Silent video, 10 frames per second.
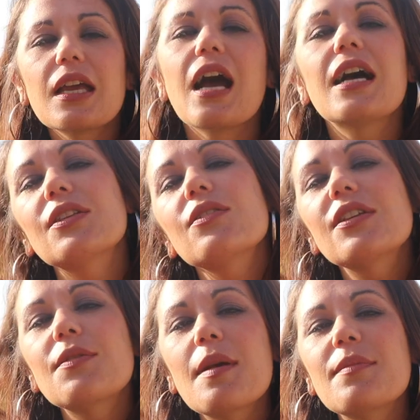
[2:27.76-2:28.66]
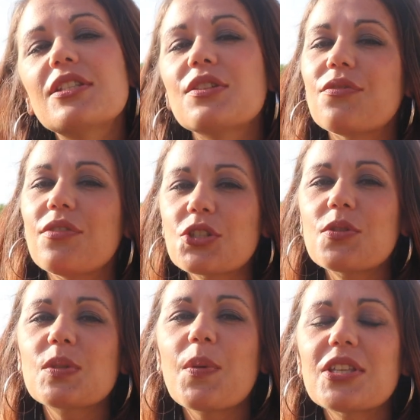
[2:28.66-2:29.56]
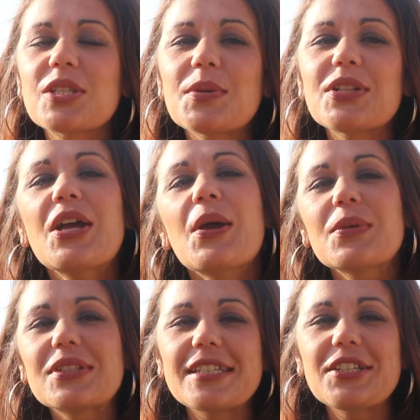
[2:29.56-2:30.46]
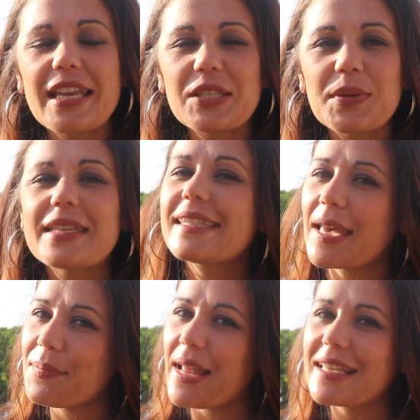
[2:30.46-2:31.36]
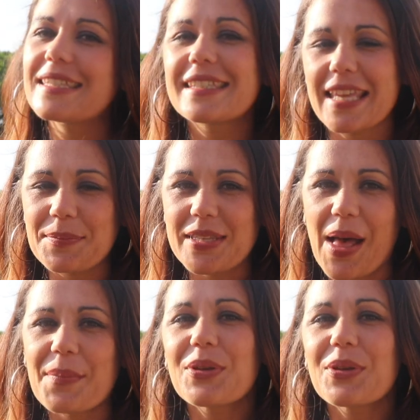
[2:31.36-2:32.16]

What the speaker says: Guys, also remember to fish responsible. We'll see you next week. Same place, same time.